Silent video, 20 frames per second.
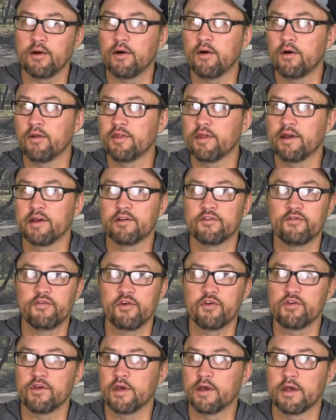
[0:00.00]
all things
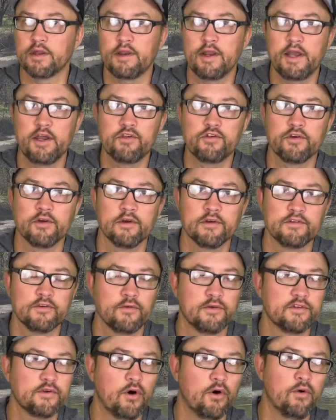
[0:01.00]
fishing and nature, so
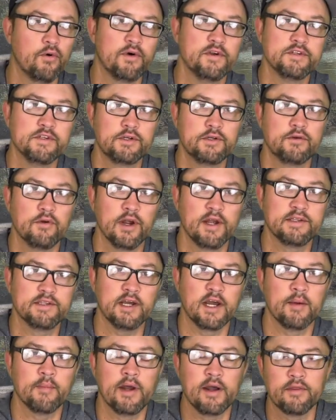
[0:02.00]
it's always a great
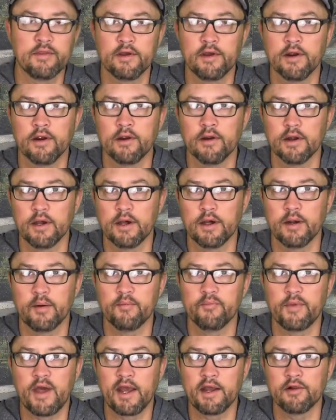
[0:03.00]
time out there
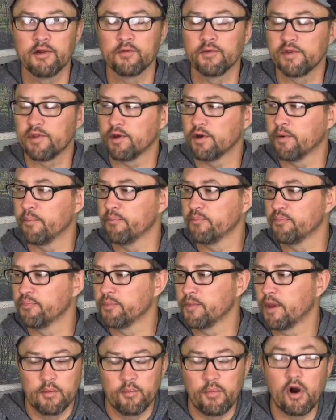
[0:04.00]
um, angling with him.
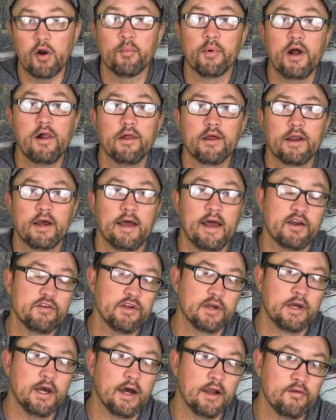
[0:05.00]
Barbell and I
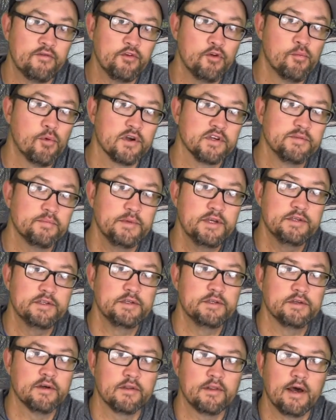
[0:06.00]
actually caught a few more
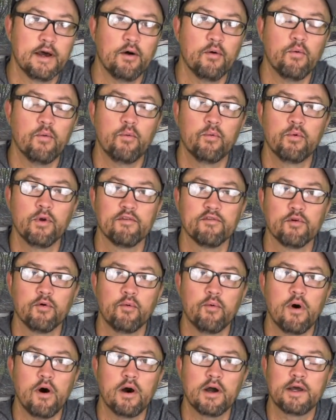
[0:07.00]
species on that river
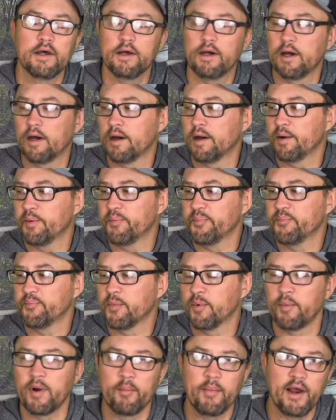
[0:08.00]
walk, um,
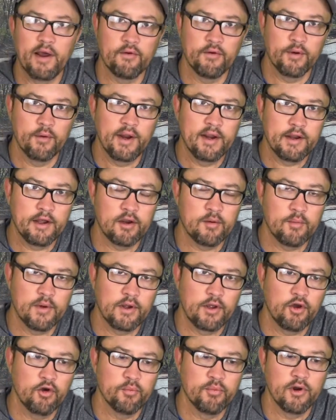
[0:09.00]
but my battery ran out on my
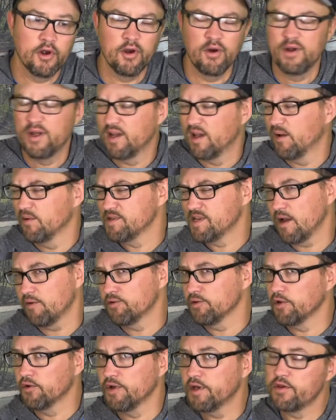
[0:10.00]
GoPro. It's
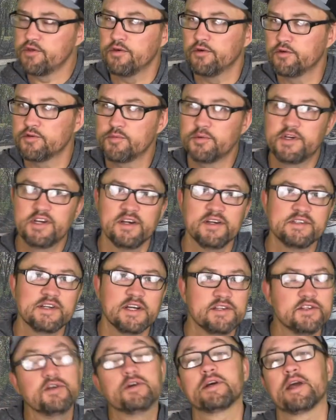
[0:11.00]
having little issues because I
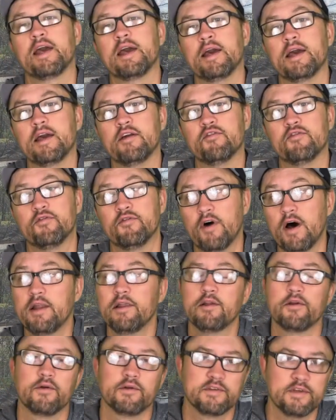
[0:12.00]
took a fun
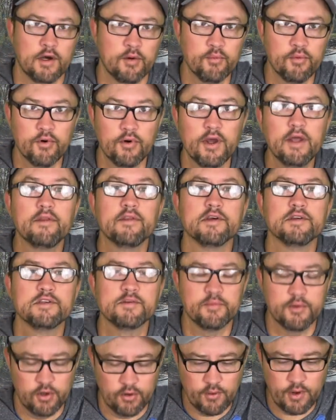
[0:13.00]
little tumble in the
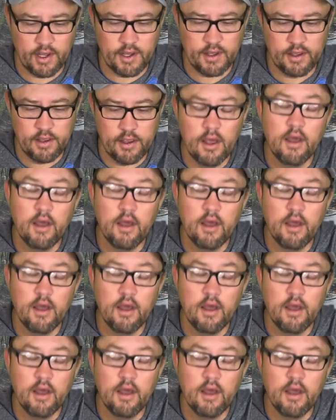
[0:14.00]
spillway